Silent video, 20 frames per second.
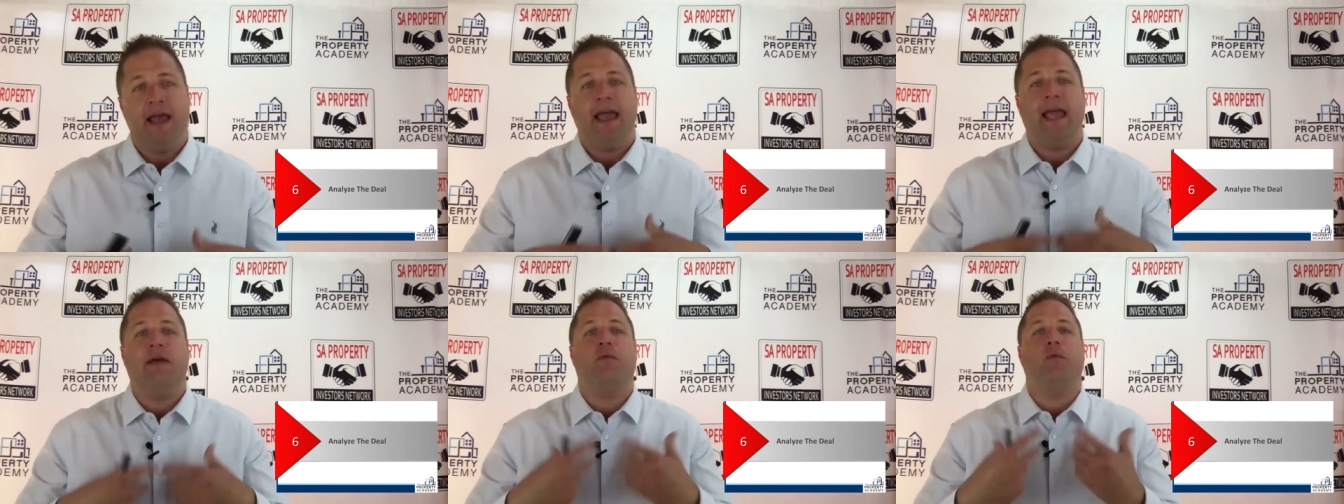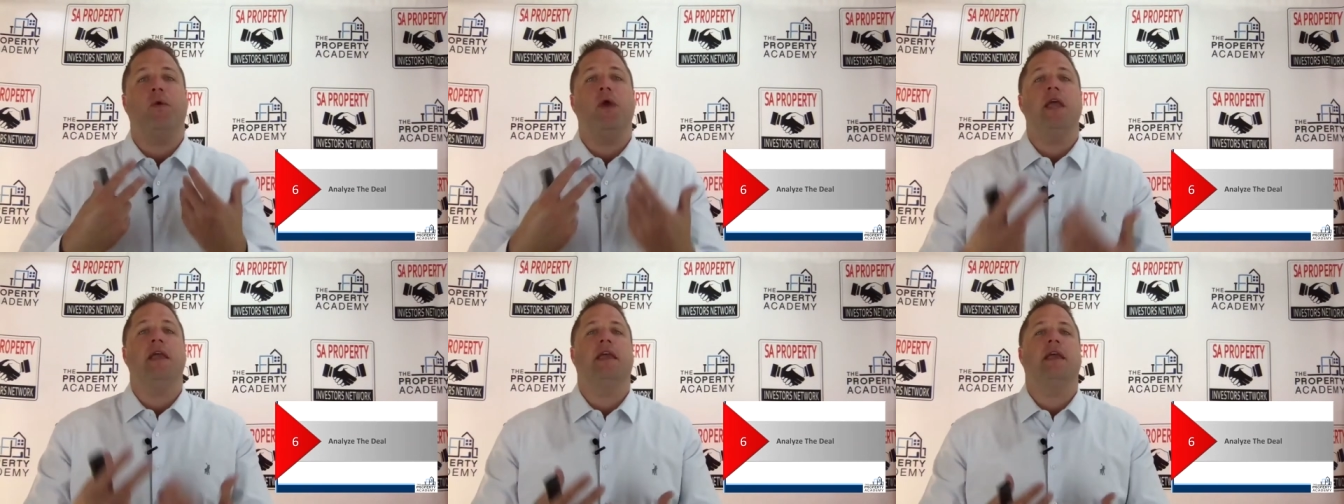if
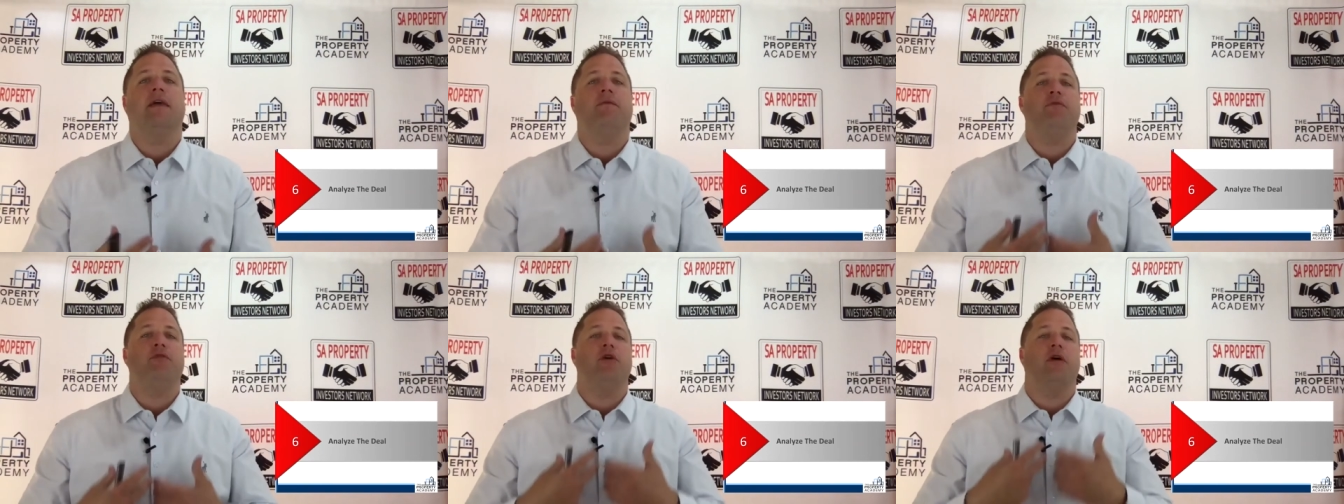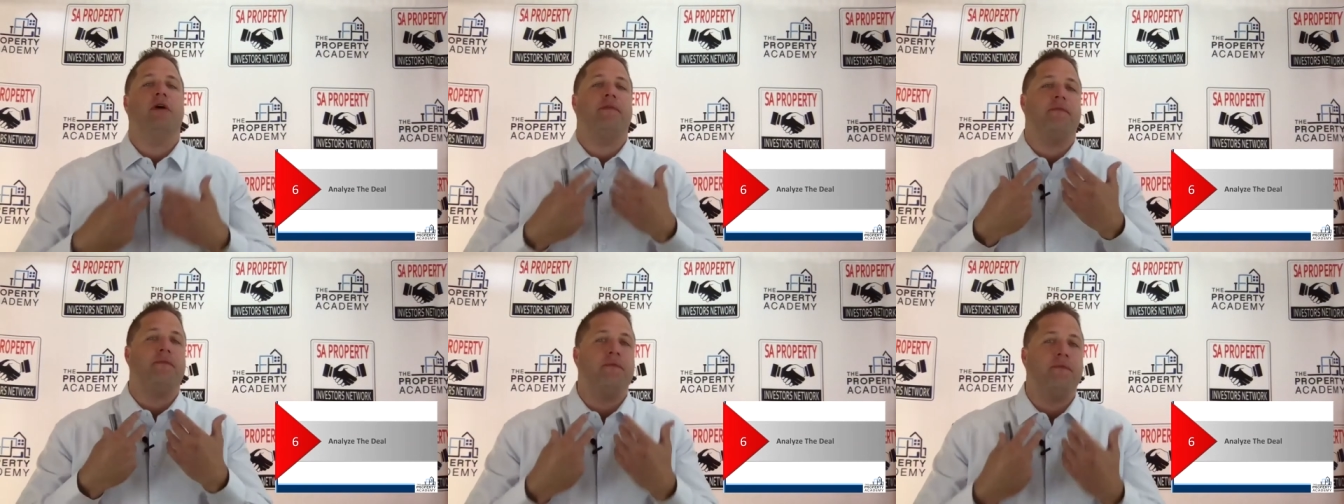we give you
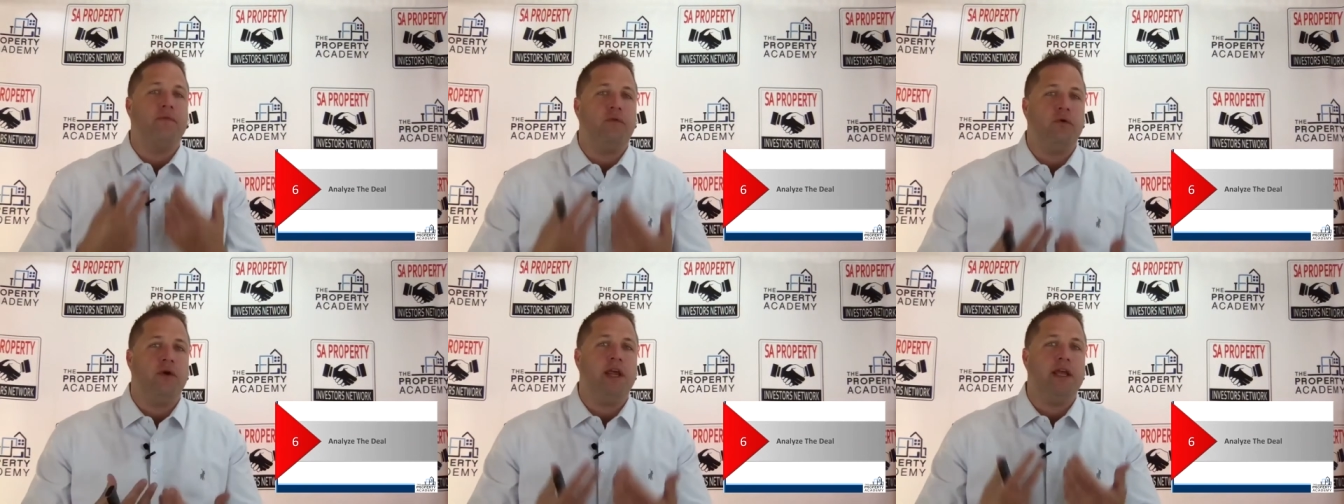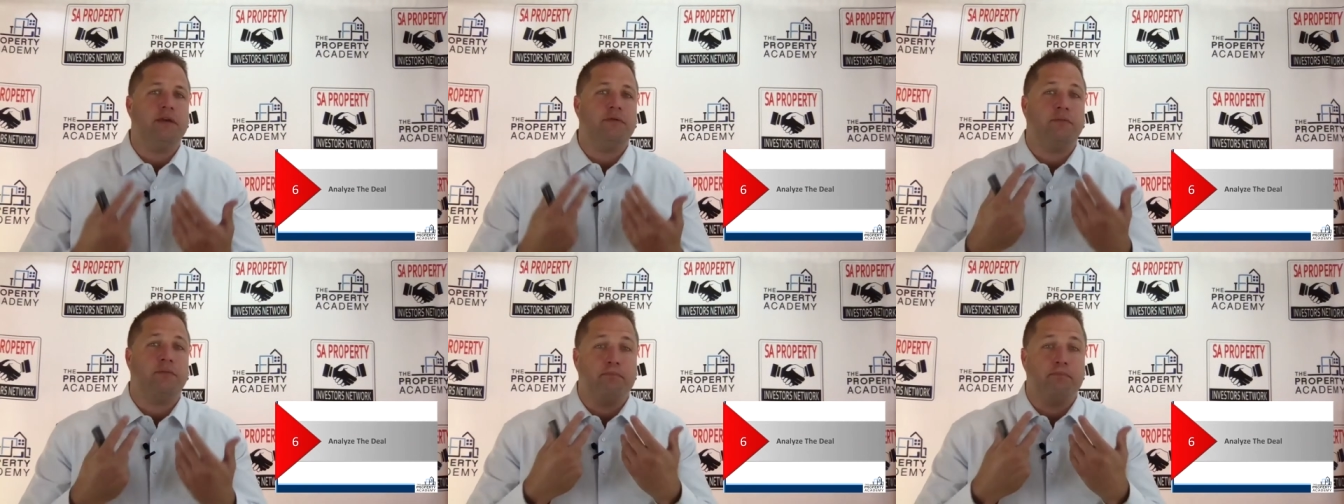a
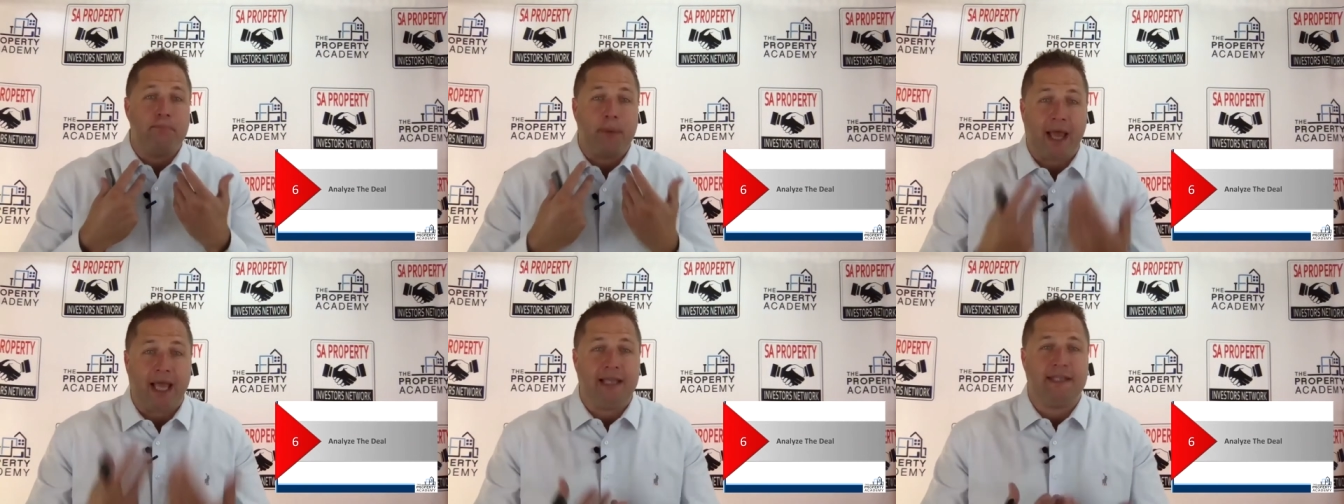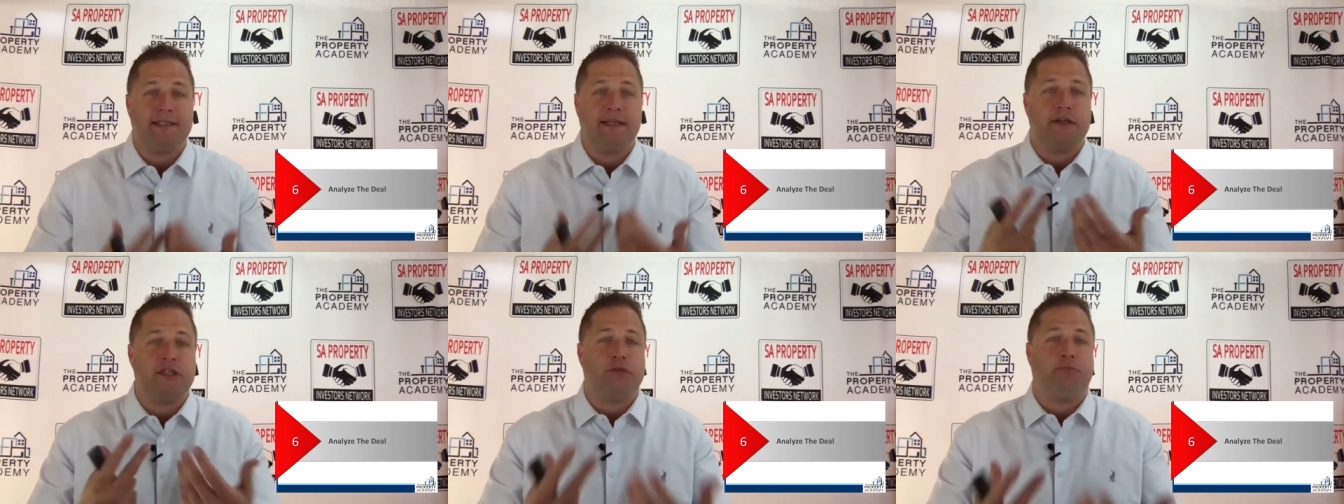free
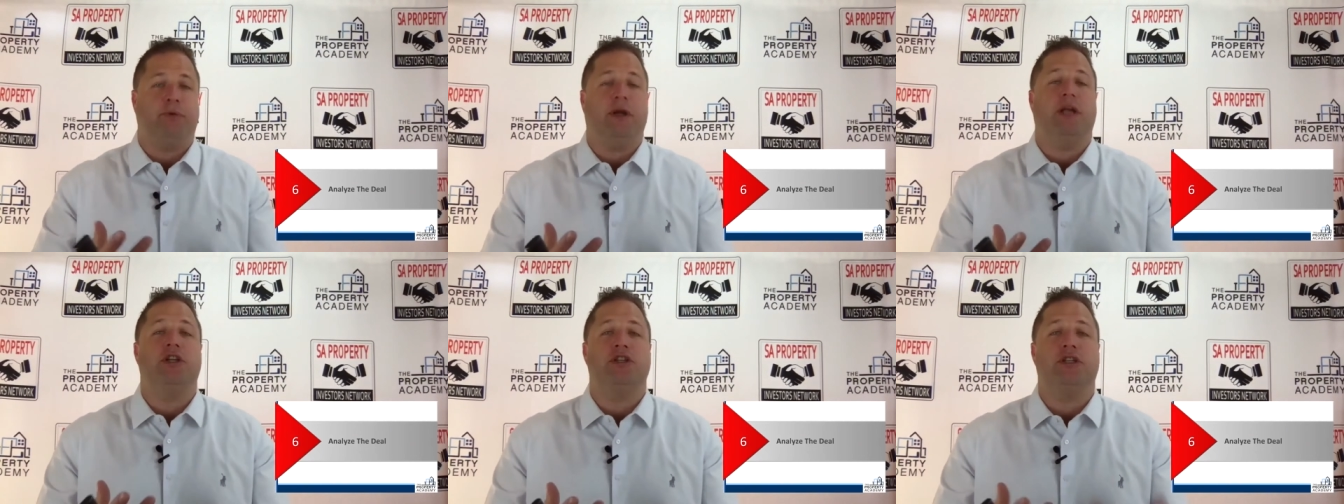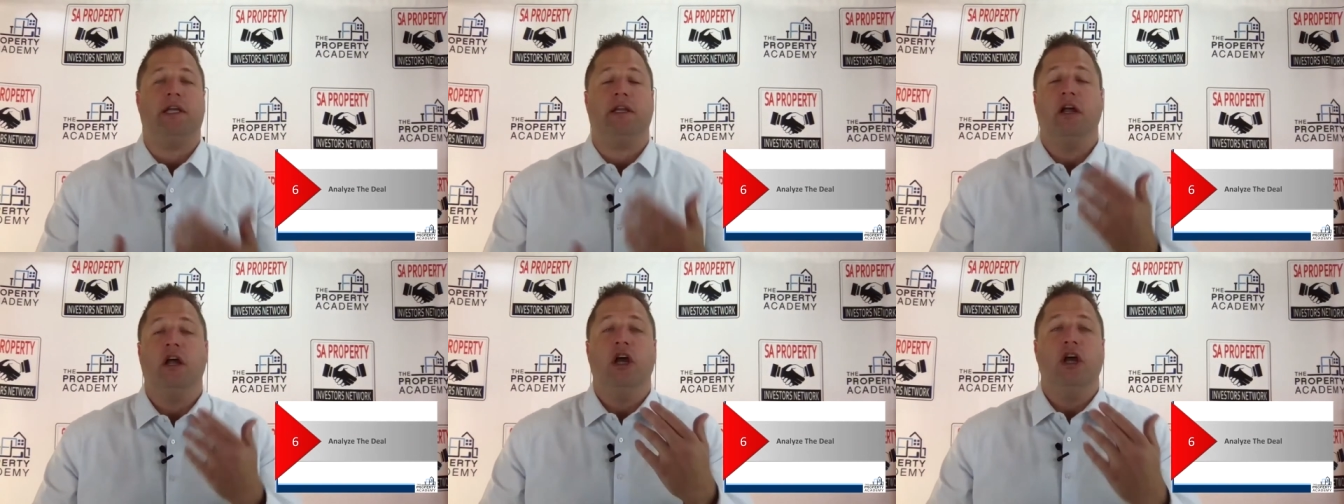basic
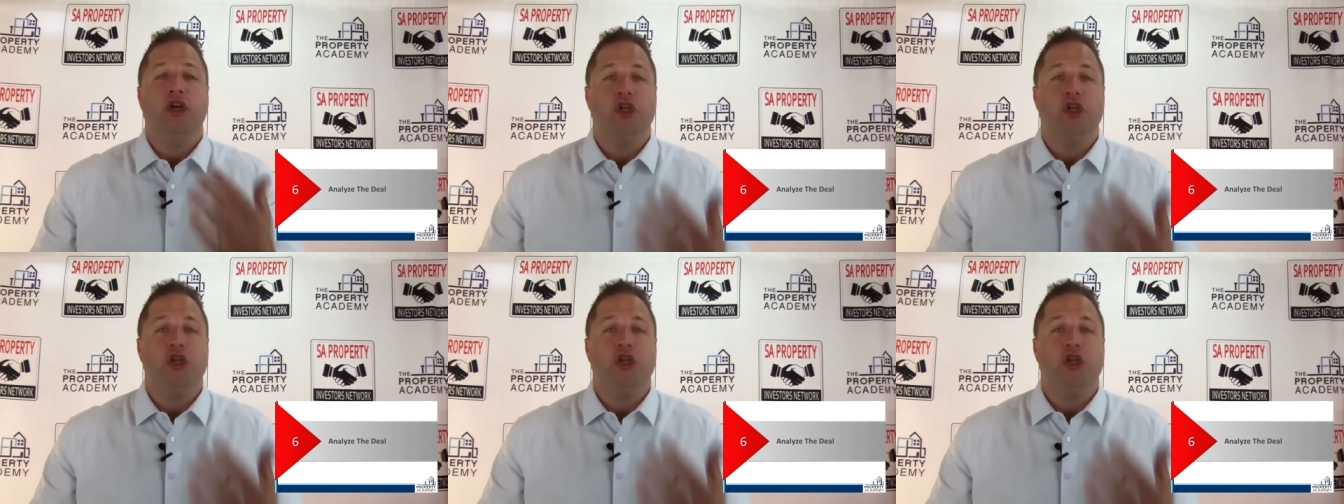spreadsheet